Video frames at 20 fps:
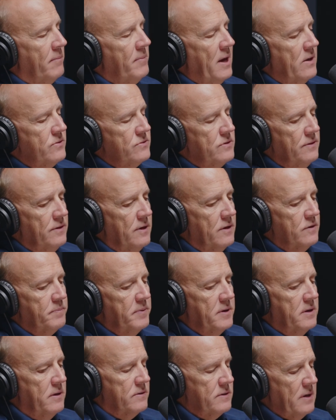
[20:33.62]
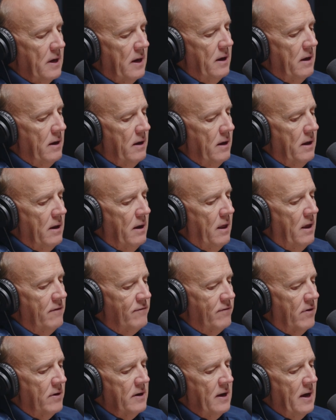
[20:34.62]
ask you this, because a lot
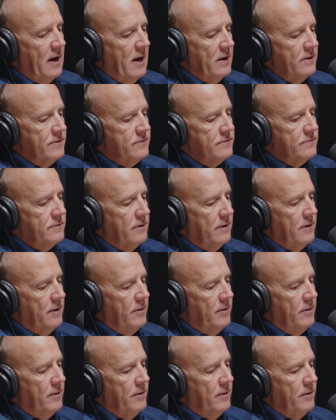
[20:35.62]
of our guys